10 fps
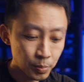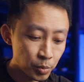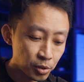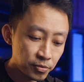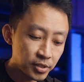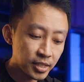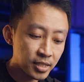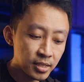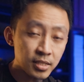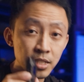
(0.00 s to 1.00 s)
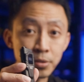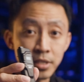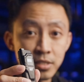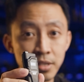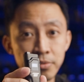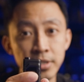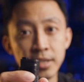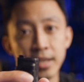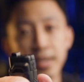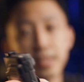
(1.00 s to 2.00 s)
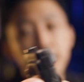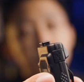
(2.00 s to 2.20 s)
Both the EDC27 and